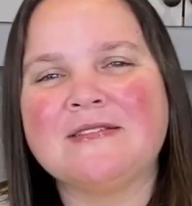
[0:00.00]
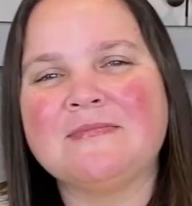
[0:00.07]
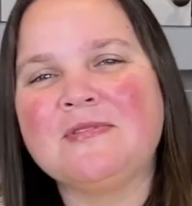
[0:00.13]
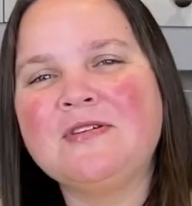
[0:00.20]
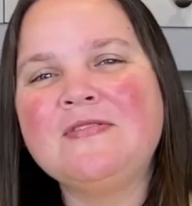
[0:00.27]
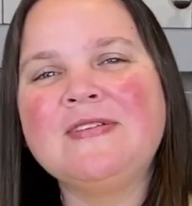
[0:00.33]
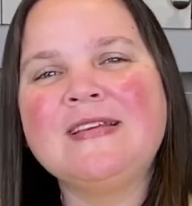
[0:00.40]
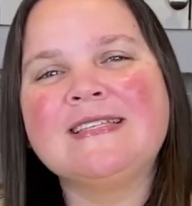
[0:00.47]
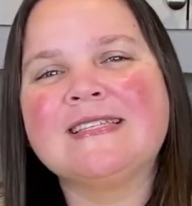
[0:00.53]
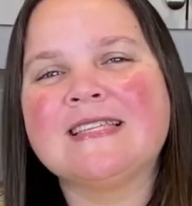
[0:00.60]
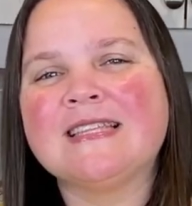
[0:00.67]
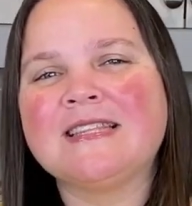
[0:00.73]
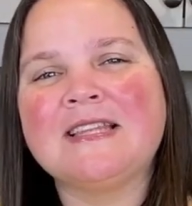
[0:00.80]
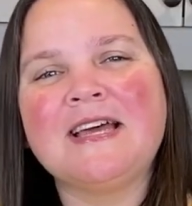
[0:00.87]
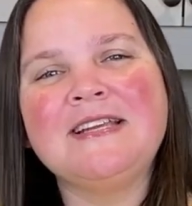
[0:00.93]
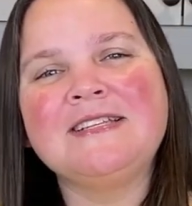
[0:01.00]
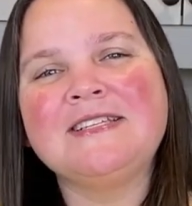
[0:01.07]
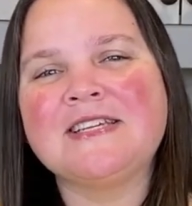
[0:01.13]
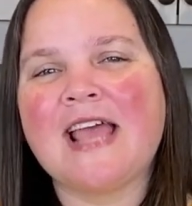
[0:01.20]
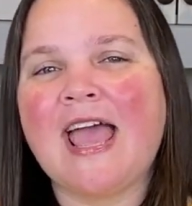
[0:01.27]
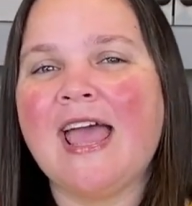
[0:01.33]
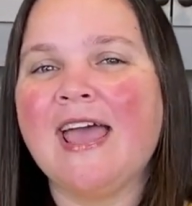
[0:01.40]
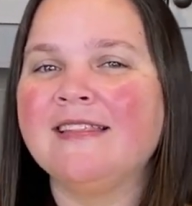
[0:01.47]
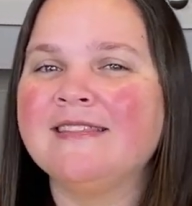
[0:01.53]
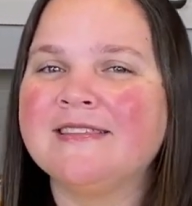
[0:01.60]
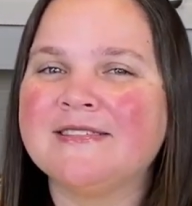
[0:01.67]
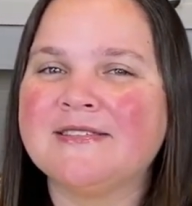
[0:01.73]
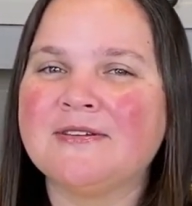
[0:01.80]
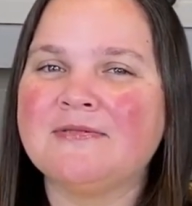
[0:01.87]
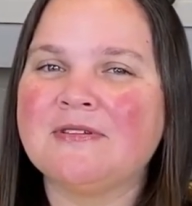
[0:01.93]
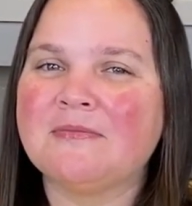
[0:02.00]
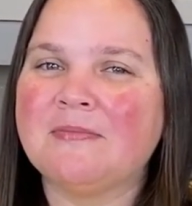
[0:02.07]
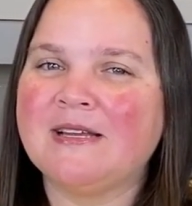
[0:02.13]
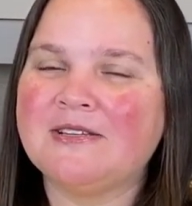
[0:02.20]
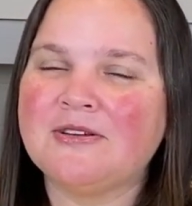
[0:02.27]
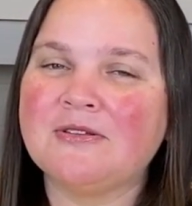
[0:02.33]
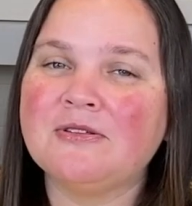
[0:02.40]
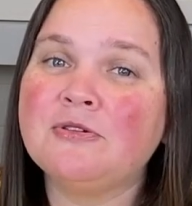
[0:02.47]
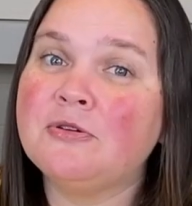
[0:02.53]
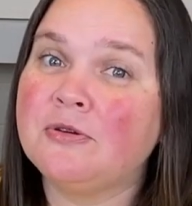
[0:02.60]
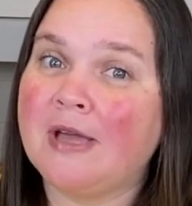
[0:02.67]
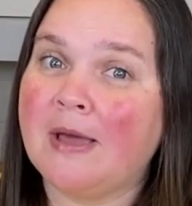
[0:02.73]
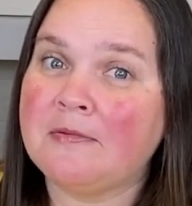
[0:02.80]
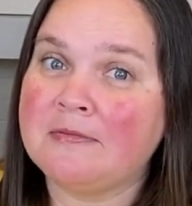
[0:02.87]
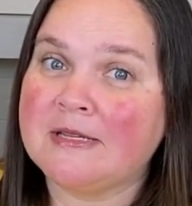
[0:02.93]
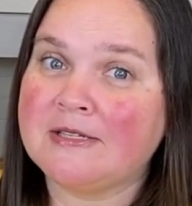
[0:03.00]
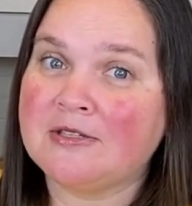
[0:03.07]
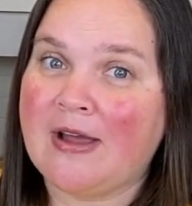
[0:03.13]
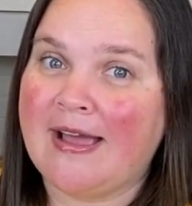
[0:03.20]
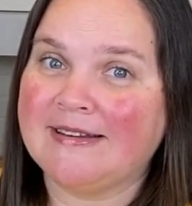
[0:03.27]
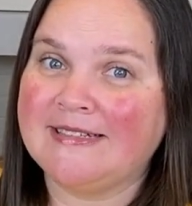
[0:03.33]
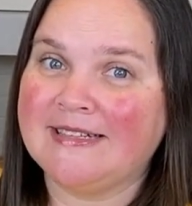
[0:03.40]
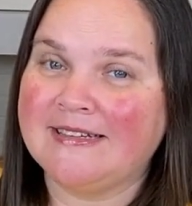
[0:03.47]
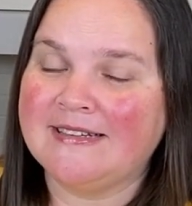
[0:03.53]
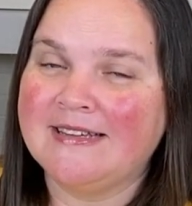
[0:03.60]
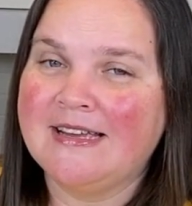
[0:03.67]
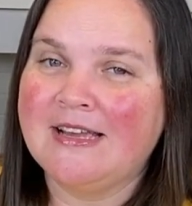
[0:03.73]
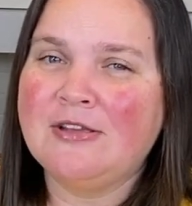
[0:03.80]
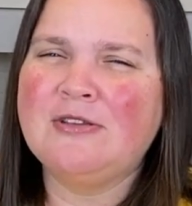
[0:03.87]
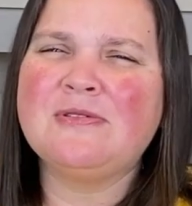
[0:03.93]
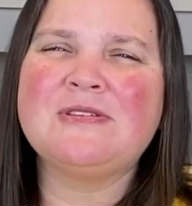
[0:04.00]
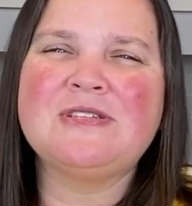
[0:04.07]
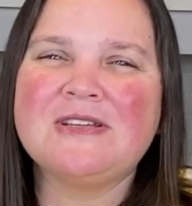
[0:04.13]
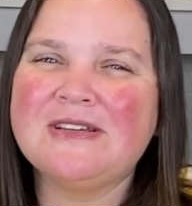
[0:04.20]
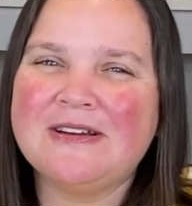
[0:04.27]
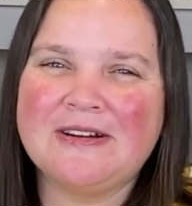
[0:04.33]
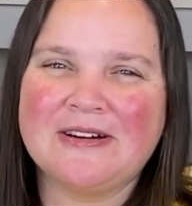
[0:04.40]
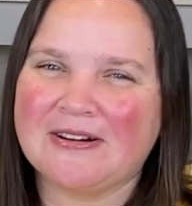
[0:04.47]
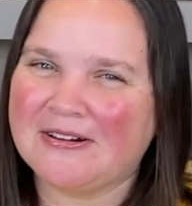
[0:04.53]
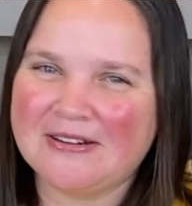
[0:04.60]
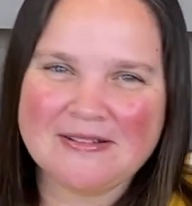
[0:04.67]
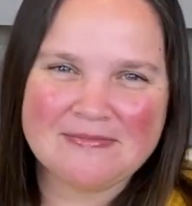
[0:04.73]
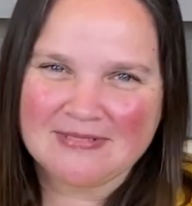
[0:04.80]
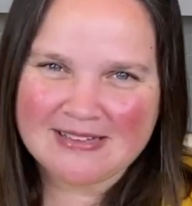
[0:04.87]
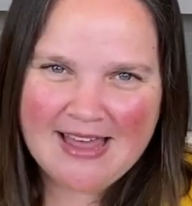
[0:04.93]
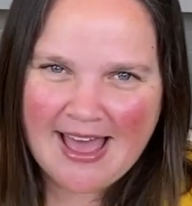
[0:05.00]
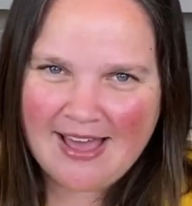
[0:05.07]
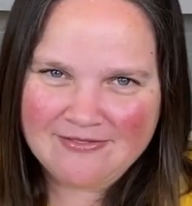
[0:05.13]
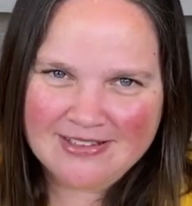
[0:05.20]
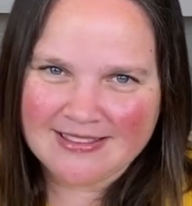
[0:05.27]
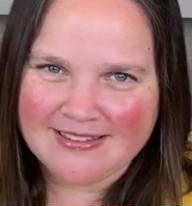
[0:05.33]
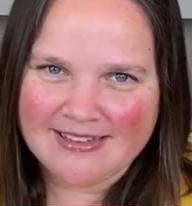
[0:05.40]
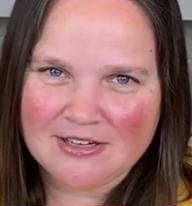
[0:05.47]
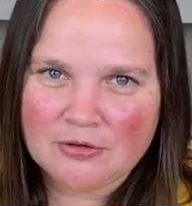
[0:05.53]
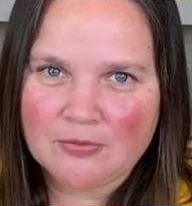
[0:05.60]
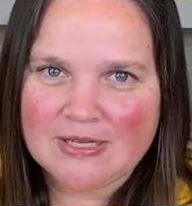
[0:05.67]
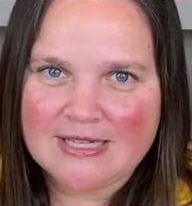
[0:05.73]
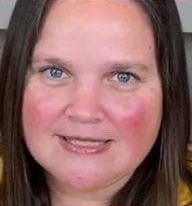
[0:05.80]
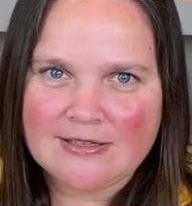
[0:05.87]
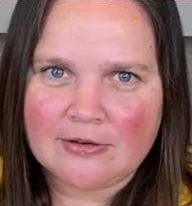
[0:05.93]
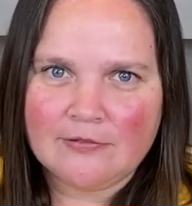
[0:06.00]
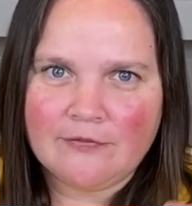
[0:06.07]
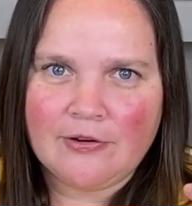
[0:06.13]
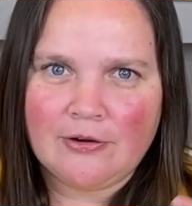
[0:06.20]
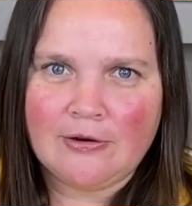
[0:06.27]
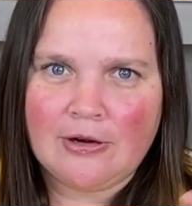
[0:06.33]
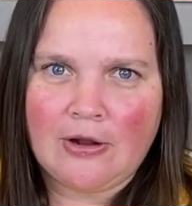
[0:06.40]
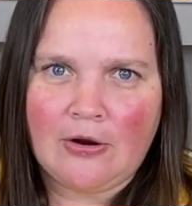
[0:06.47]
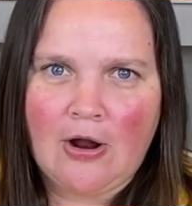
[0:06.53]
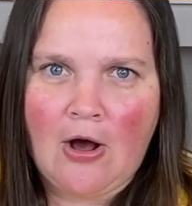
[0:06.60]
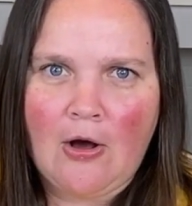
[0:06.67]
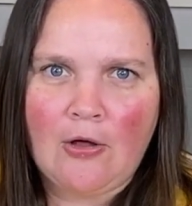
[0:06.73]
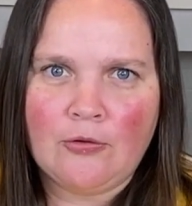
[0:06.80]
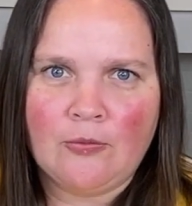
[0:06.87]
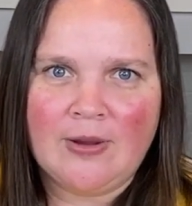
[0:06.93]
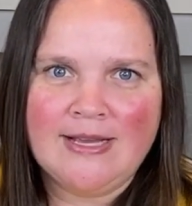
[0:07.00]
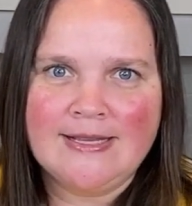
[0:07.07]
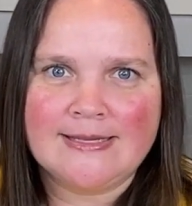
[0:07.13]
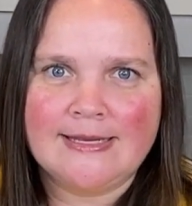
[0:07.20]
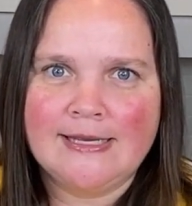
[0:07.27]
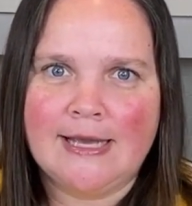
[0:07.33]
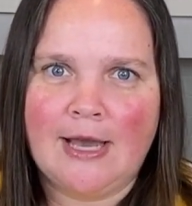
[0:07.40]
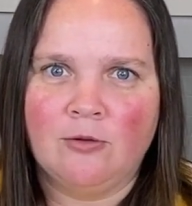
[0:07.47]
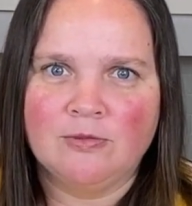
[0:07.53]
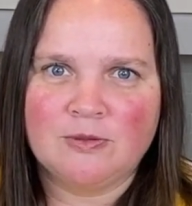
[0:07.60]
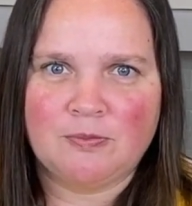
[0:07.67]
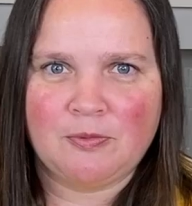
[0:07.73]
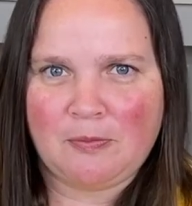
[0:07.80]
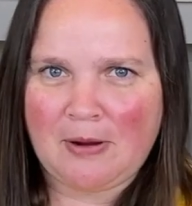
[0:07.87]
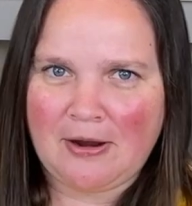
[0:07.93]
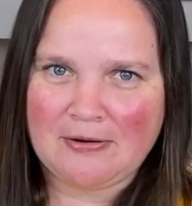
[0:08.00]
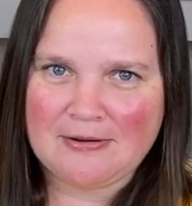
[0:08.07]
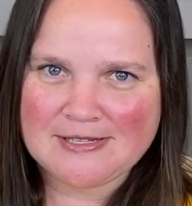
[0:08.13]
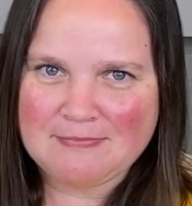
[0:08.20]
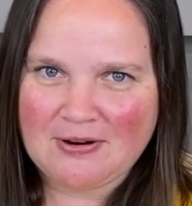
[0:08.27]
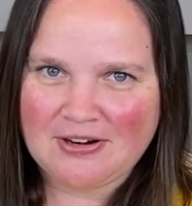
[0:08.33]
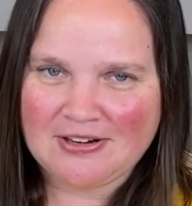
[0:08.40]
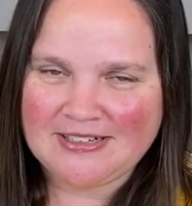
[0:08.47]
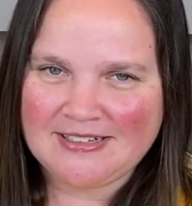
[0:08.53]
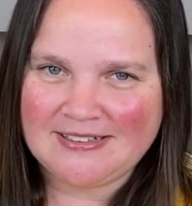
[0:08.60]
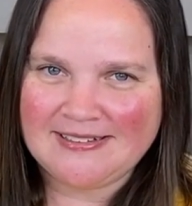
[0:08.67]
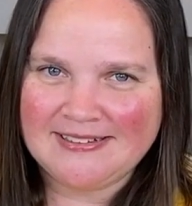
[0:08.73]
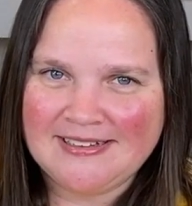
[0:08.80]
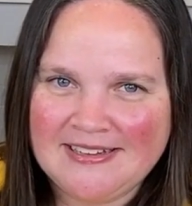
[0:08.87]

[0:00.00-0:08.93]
the movies, lunch, and the zoo with my children who kept him distracted. You should have heard him laughing later when he started figuring out all the ways he helped prepare his party.